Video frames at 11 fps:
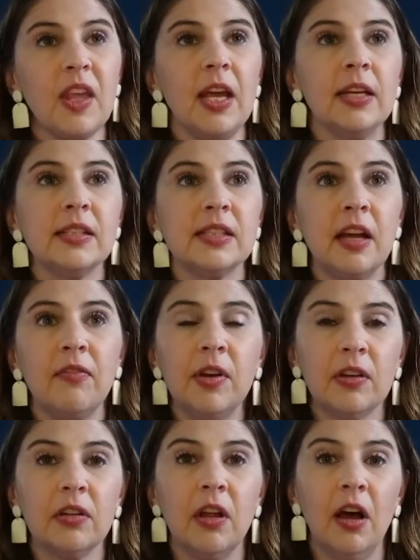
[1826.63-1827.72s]
at 7
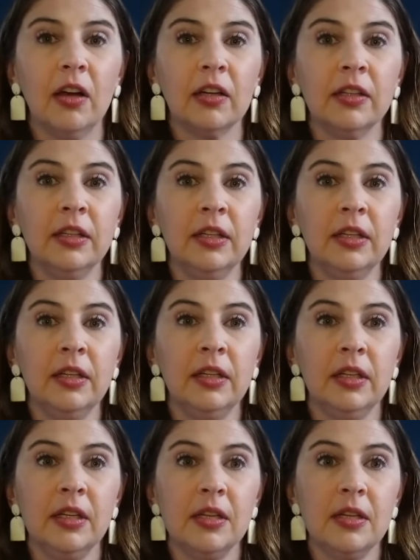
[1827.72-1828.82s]
o'clock
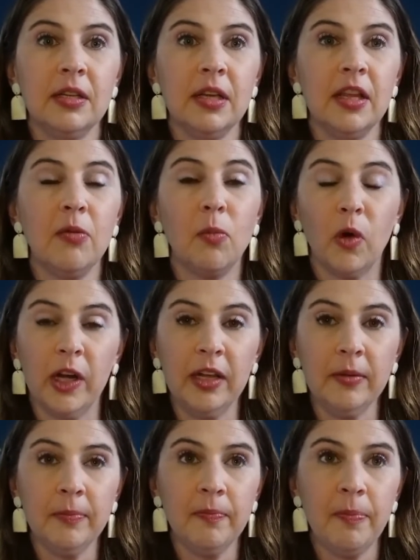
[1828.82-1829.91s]
in the morning
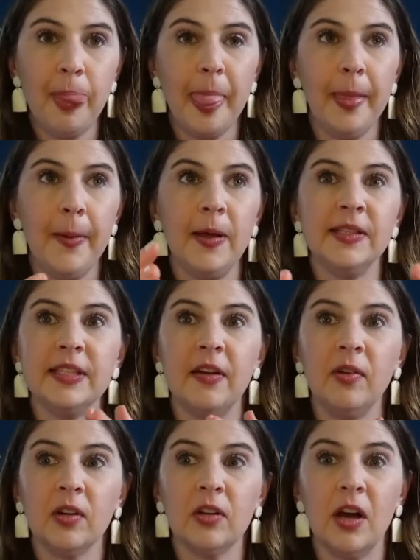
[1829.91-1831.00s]
and
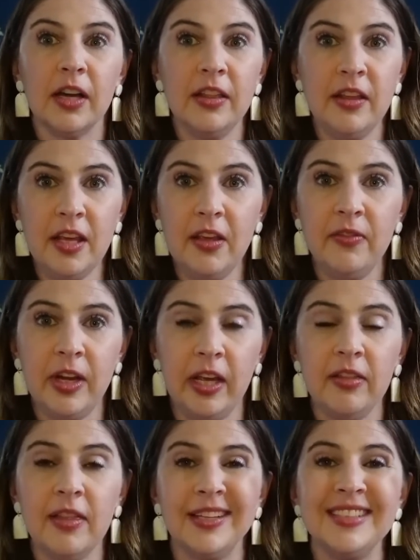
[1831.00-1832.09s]
7 o'clock in the
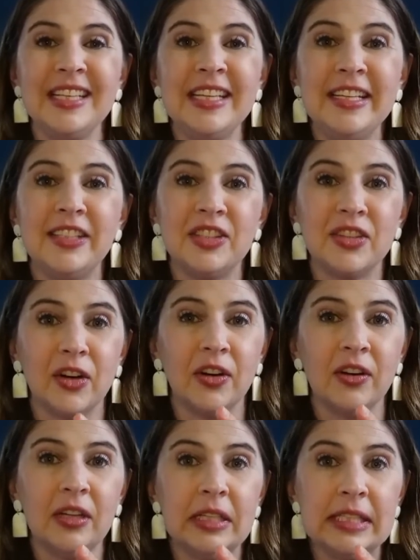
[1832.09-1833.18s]
evening, that's
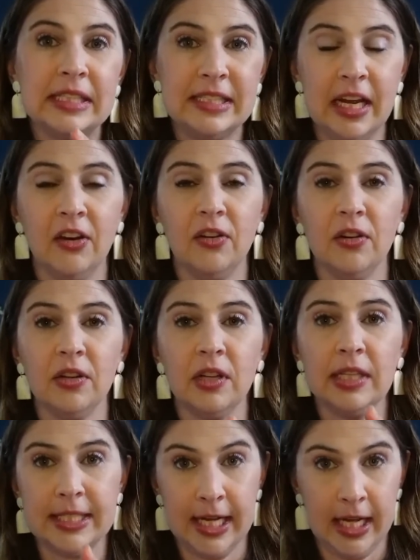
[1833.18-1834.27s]
Eastern Standard
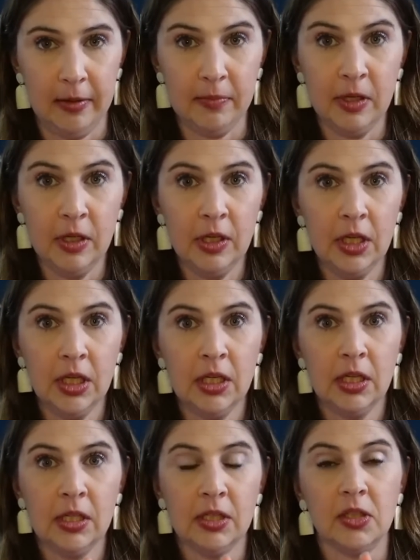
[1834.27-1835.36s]
Time.
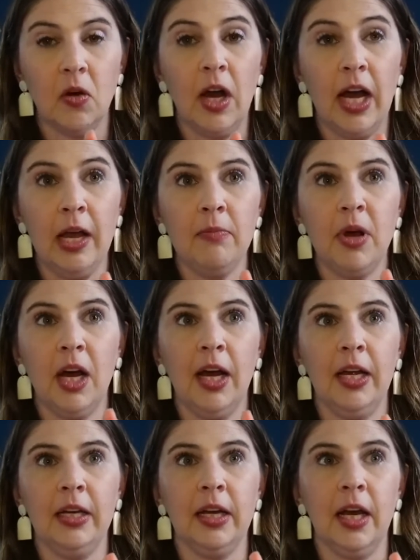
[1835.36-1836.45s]
So I'm
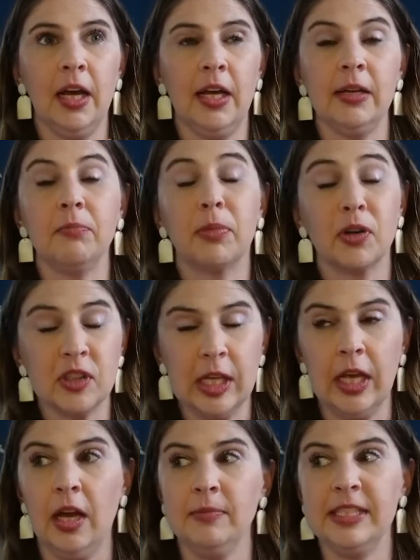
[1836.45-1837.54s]
on, uh, personally,
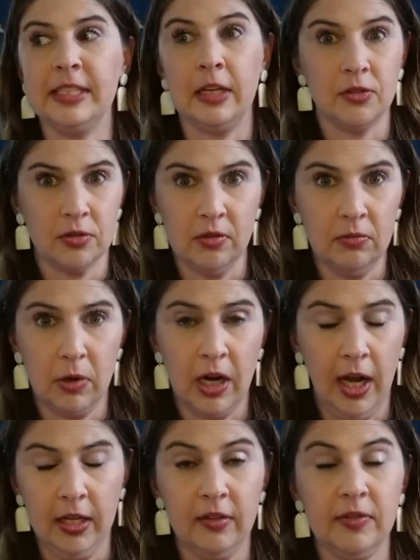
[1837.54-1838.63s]
I'm central. Where
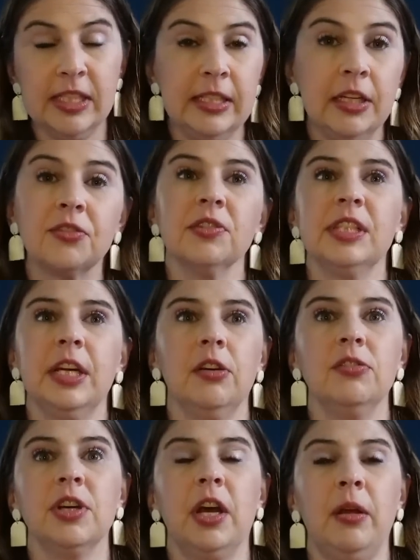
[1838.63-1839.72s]
I live is central
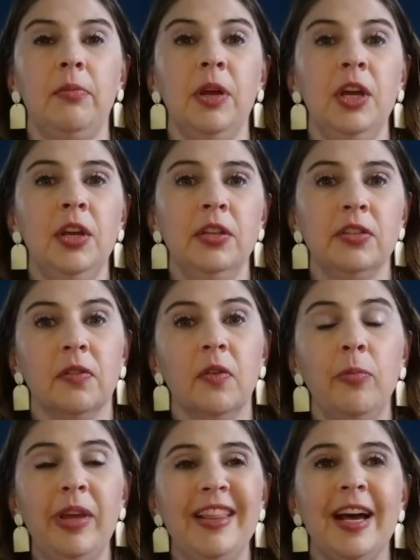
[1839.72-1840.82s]
standard time. So for
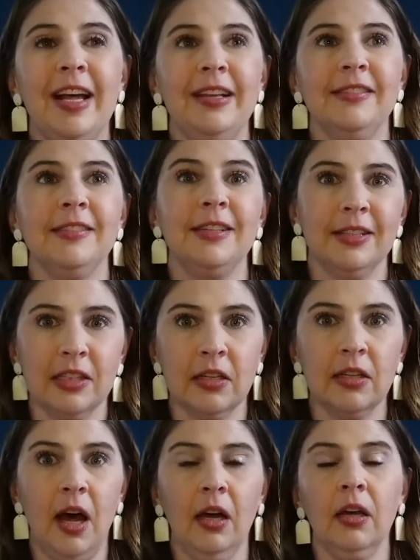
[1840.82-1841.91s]
me, that is six
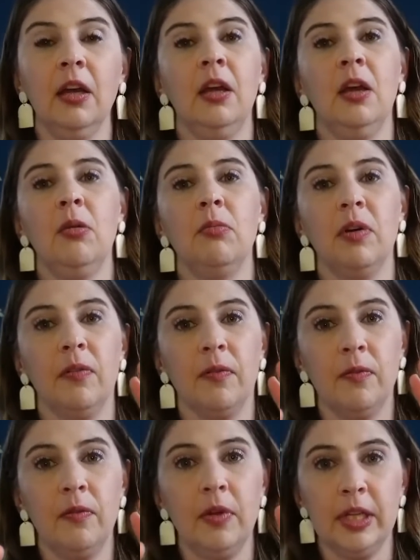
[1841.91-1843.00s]
o'clock. But
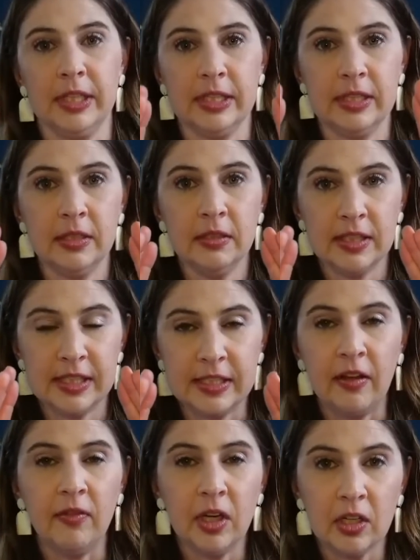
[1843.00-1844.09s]
it's
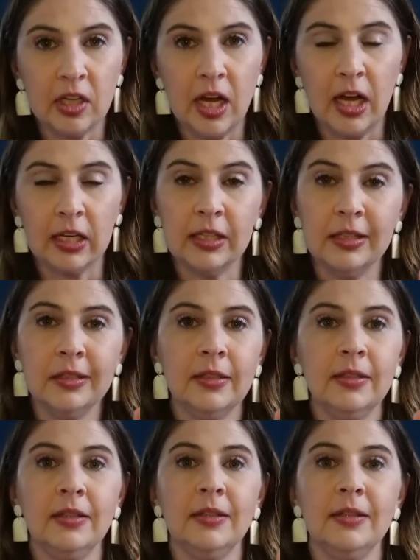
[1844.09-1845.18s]
seven o'clock
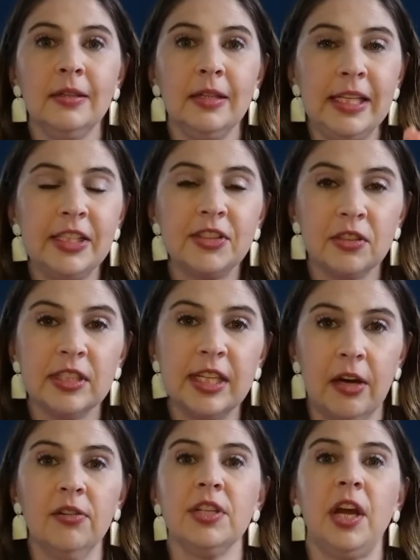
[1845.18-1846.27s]
Eastern
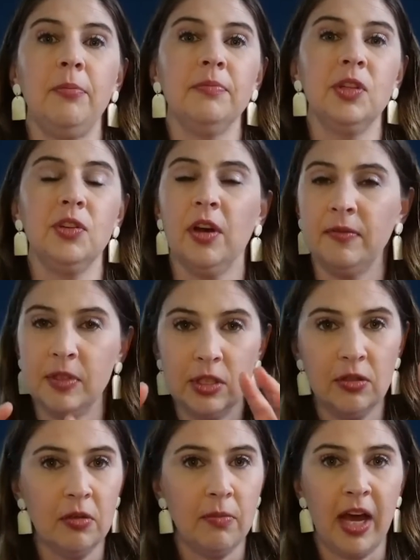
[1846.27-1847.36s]
Standard Time. So you'll have to
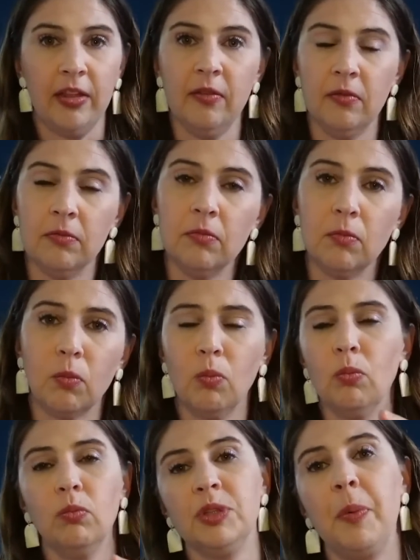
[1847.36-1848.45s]
do the math of
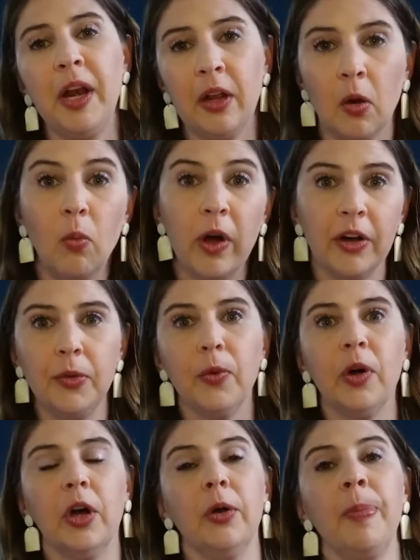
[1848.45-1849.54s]
depending on where you
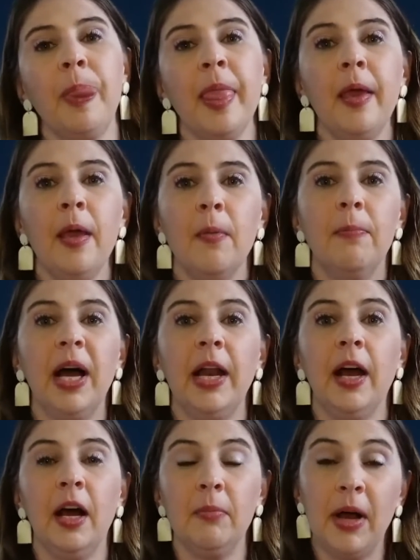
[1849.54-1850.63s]
are. But
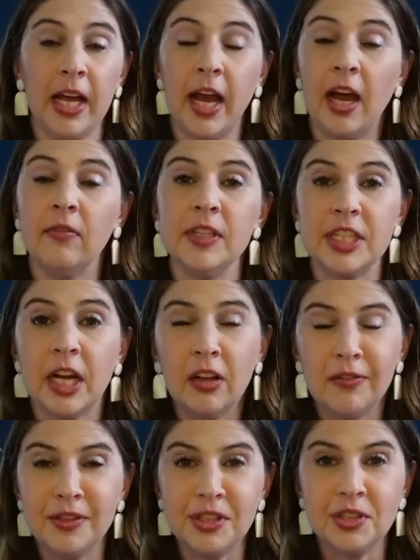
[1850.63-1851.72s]
um, I have a
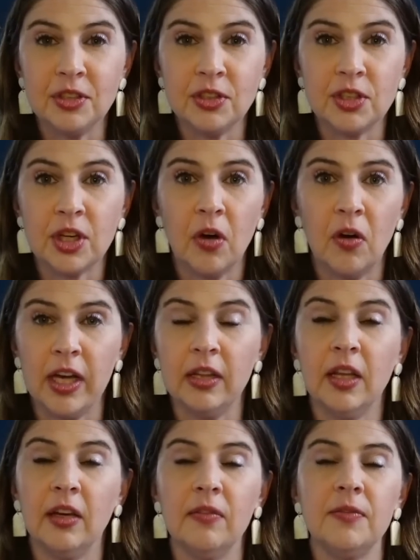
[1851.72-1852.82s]
television show I'd
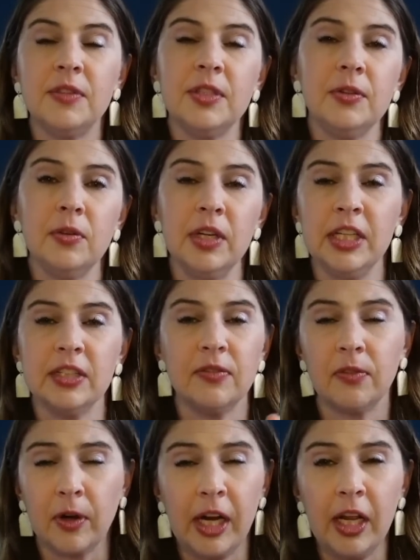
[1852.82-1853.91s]
love to, and it's
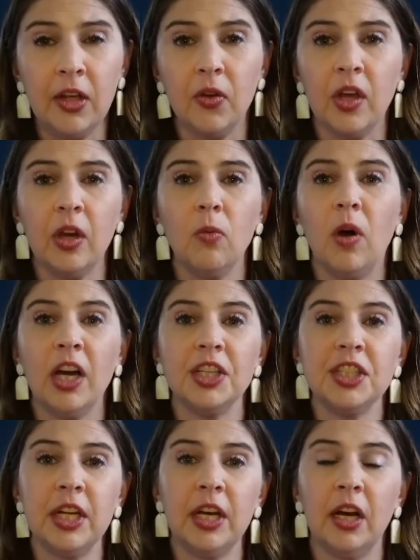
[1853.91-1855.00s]
free. You can watch
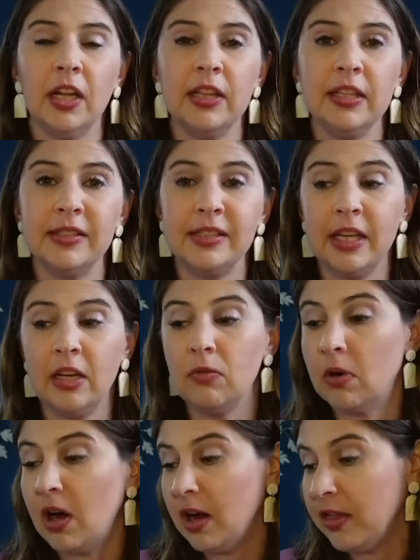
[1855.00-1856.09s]
it on the Sid
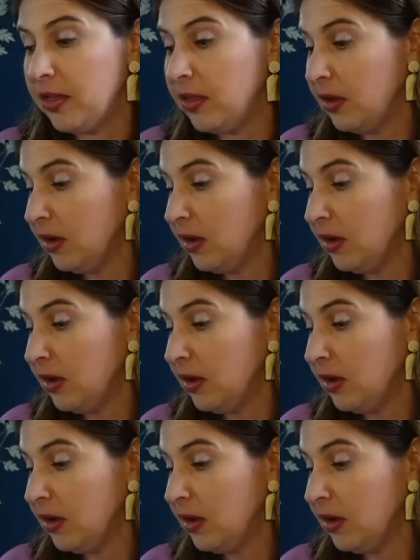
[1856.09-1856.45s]
Roth